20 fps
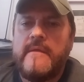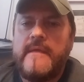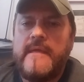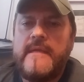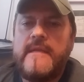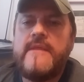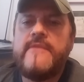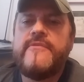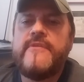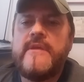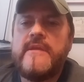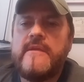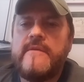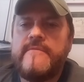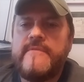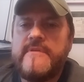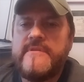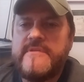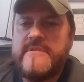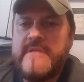anything
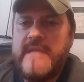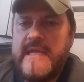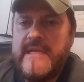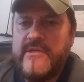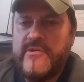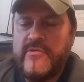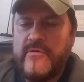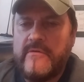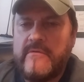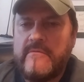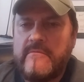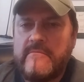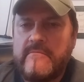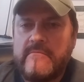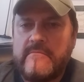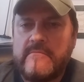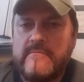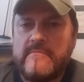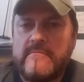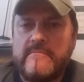of this nature,
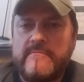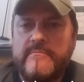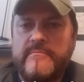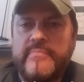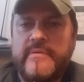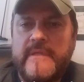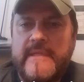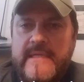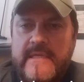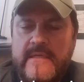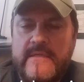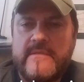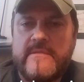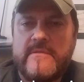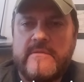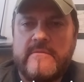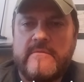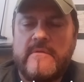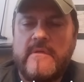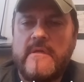
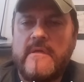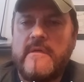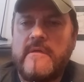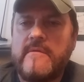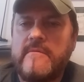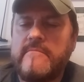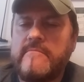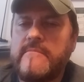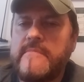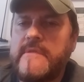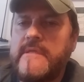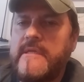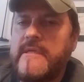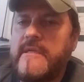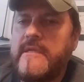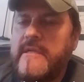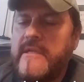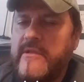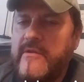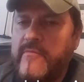please uh, get
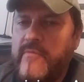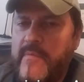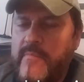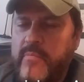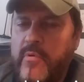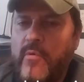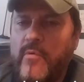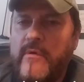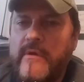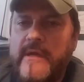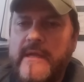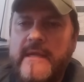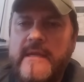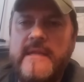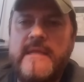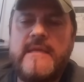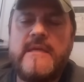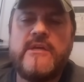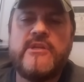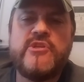it in the report.
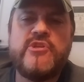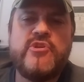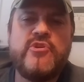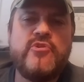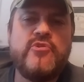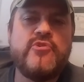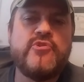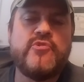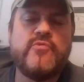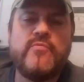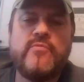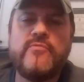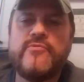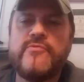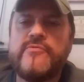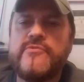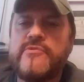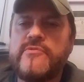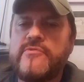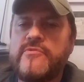Any unusual
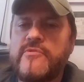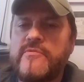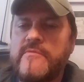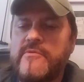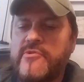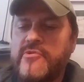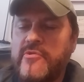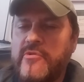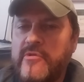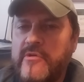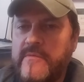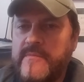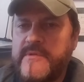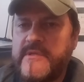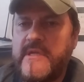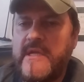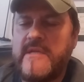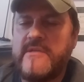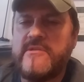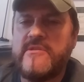
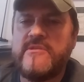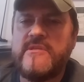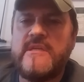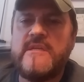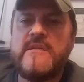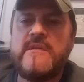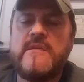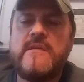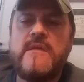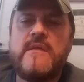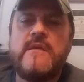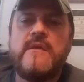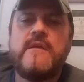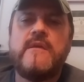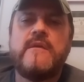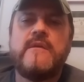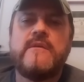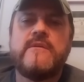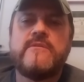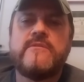circumstances, any
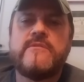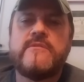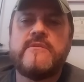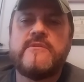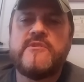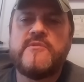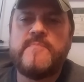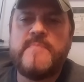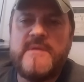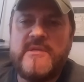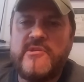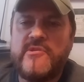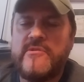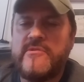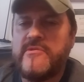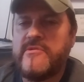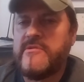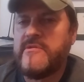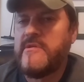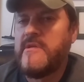
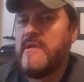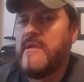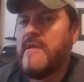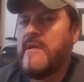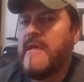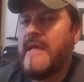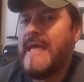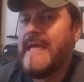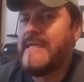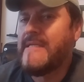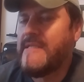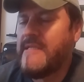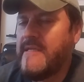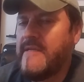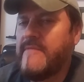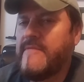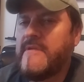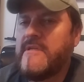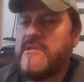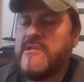suspicious
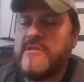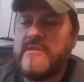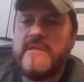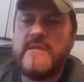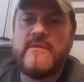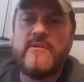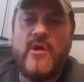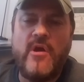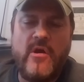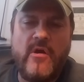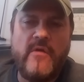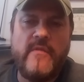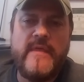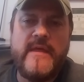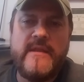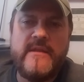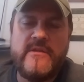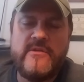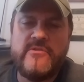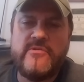activities, get all
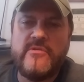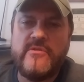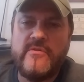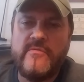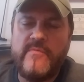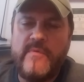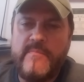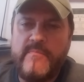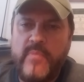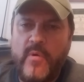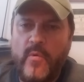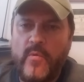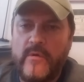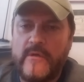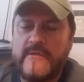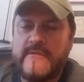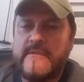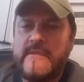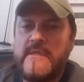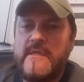that into your
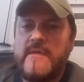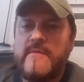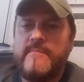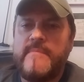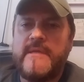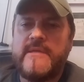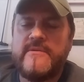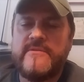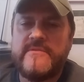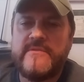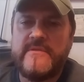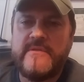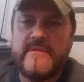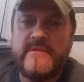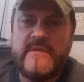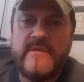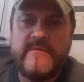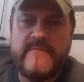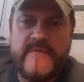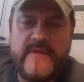report because the
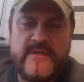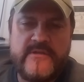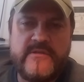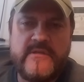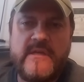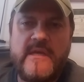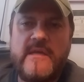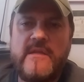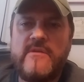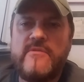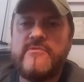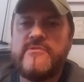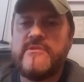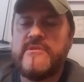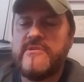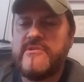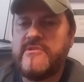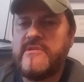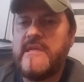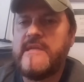investigators
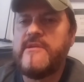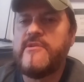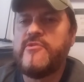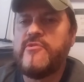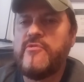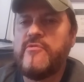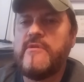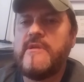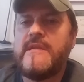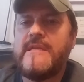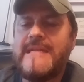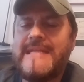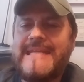and the state attorney